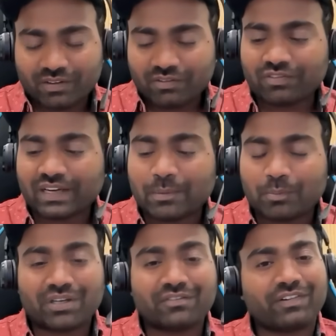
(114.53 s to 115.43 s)
five
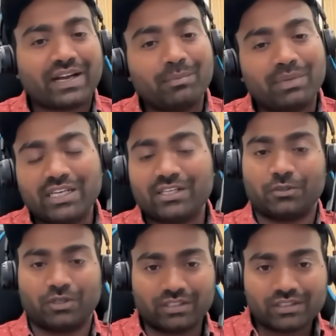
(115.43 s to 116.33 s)
point five million
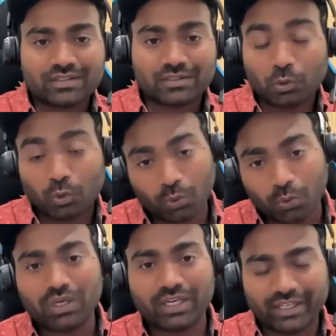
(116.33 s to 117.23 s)
dollars
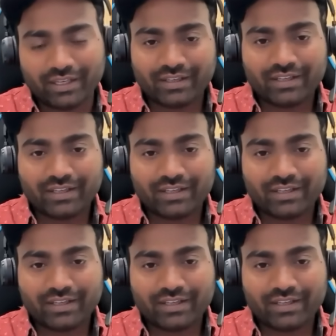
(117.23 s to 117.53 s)
only,